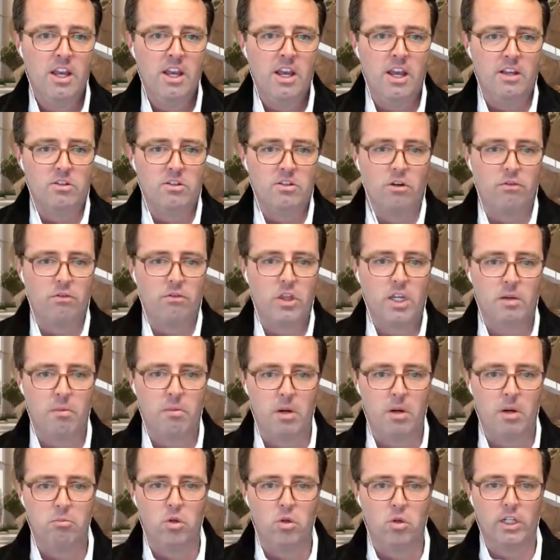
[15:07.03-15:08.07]
And so if you think
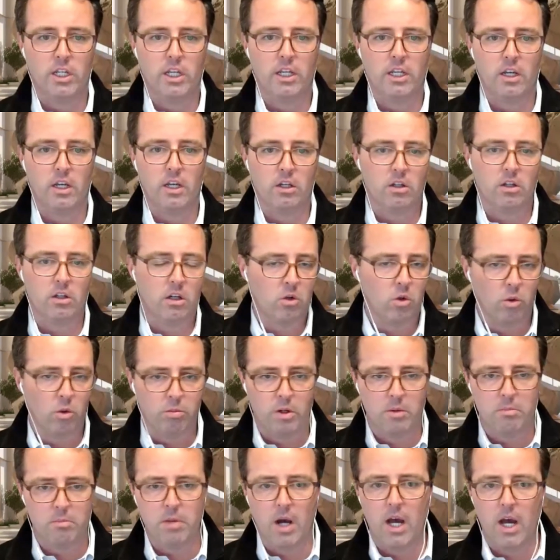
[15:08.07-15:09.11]
about bringing a
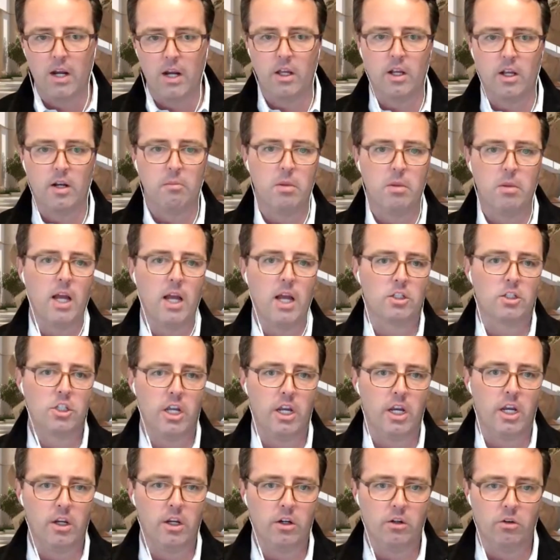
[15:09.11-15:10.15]
corporate bond on a
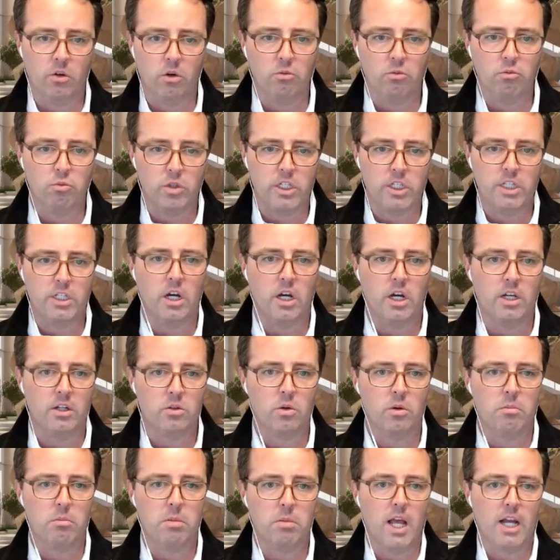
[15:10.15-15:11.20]
blockchain or a REIT
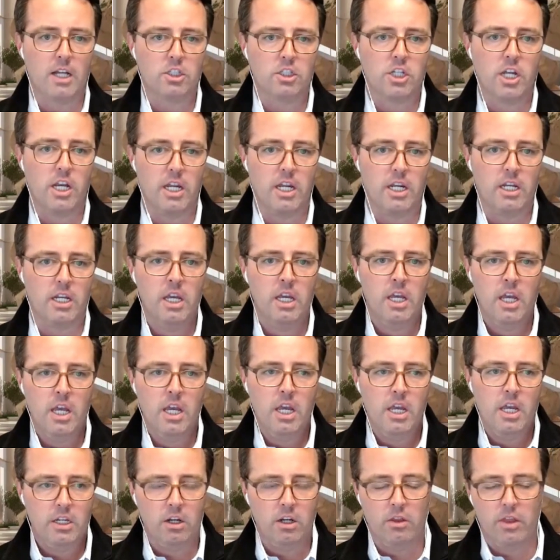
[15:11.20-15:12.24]
onto a blockchain,
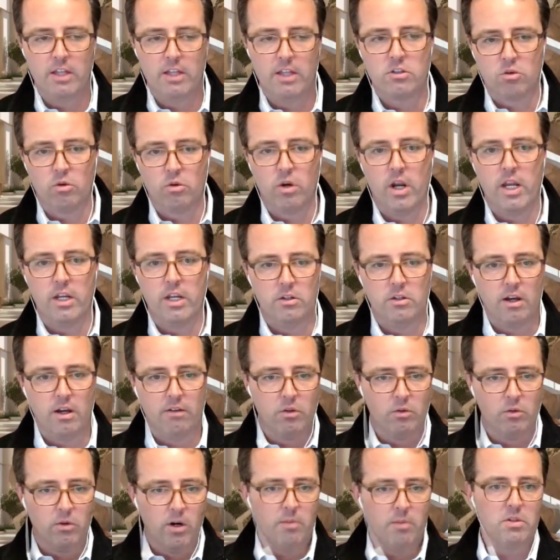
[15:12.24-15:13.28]
that's great. You have
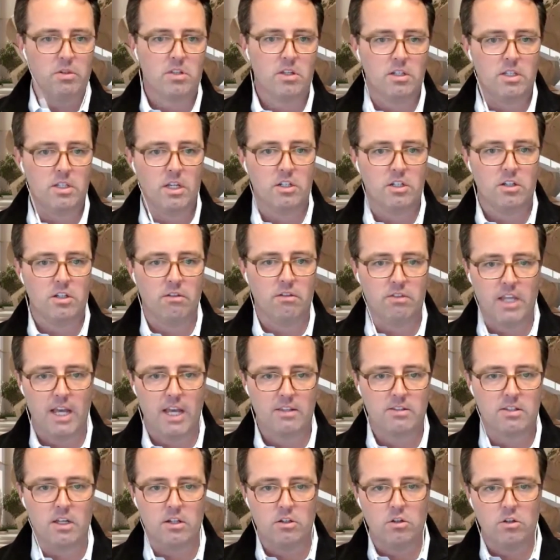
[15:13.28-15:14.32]
the representation of the
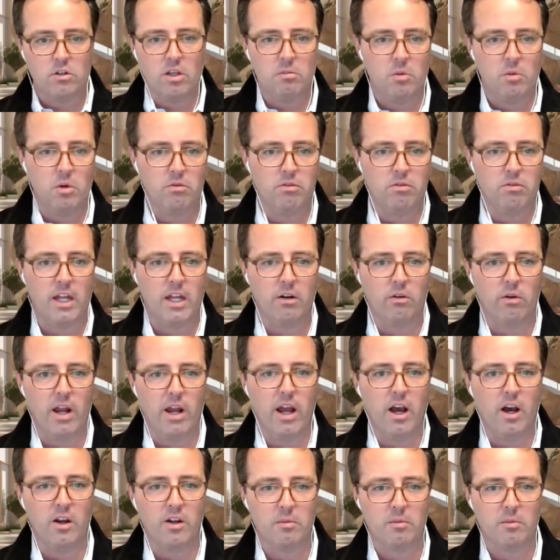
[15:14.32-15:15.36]
asset, you can move that
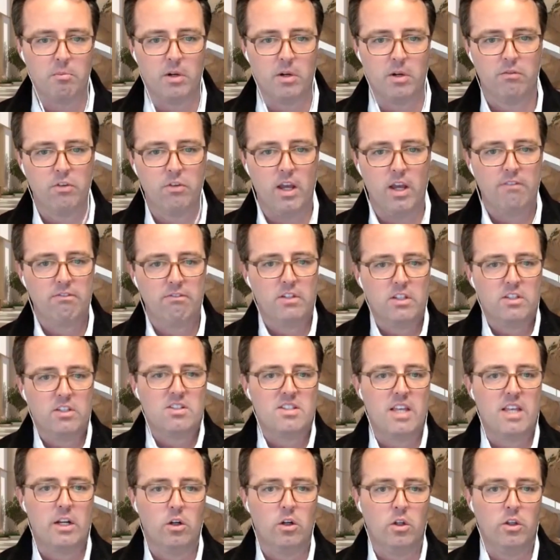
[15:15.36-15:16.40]
around. But if you have to
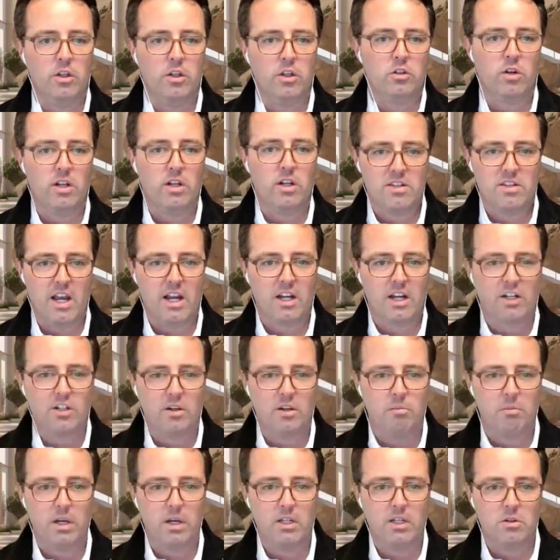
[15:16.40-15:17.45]
settle the
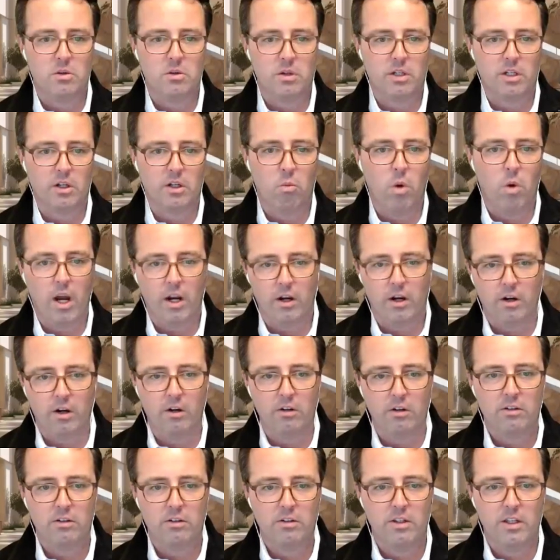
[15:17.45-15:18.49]
transaction by doing a
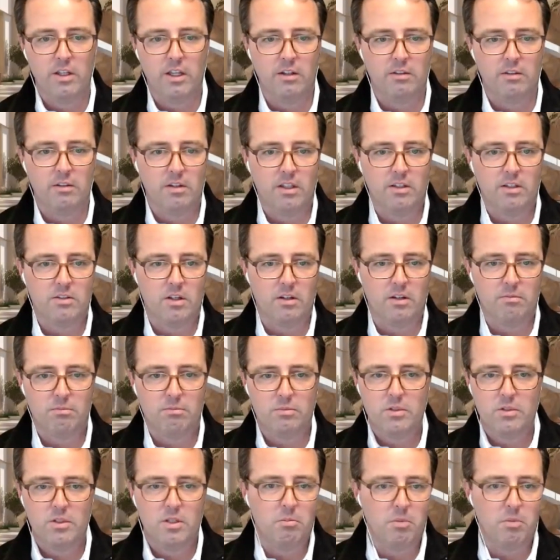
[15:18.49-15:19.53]
wire and it's a
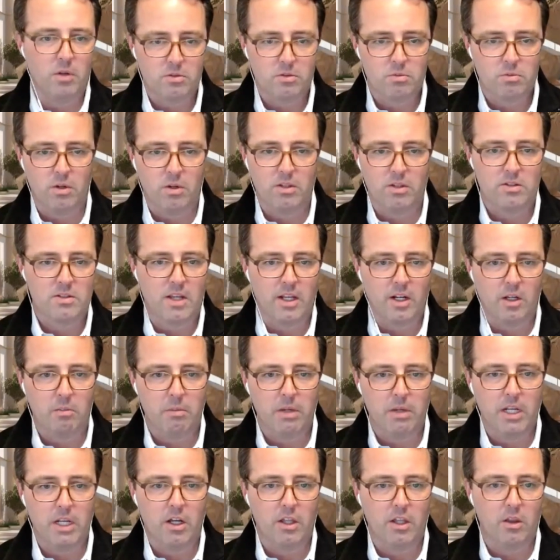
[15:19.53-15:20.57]
T+1
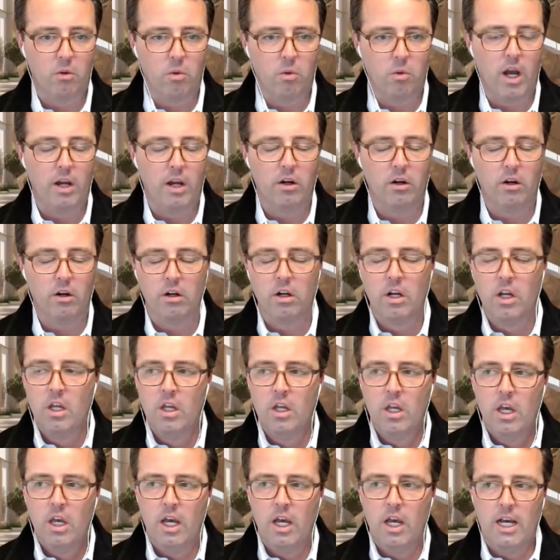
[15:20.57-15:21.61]
settlement on the wire,
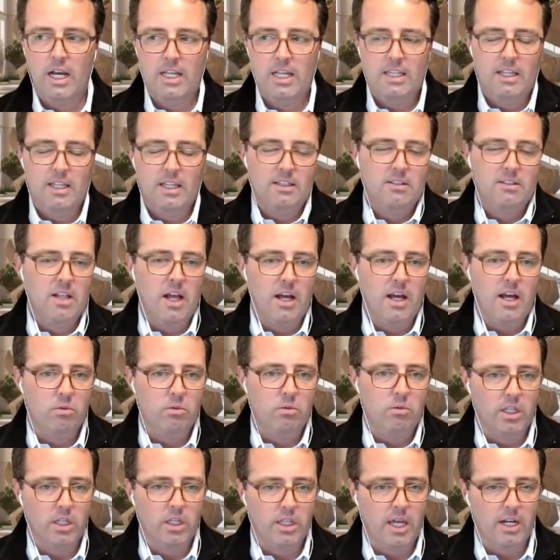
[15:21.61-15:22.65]
that's not
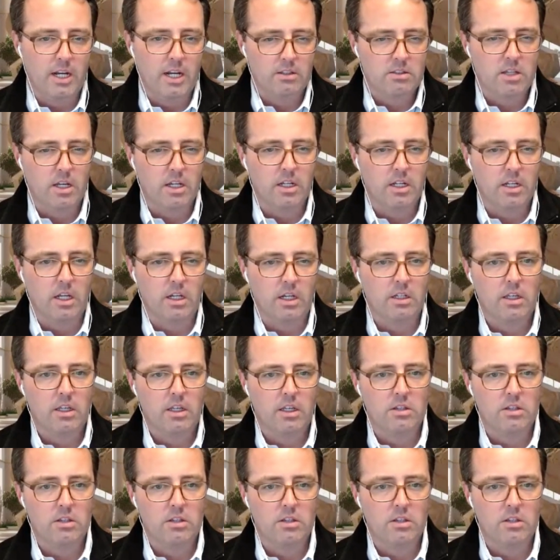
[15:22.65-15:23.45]
really that exciting.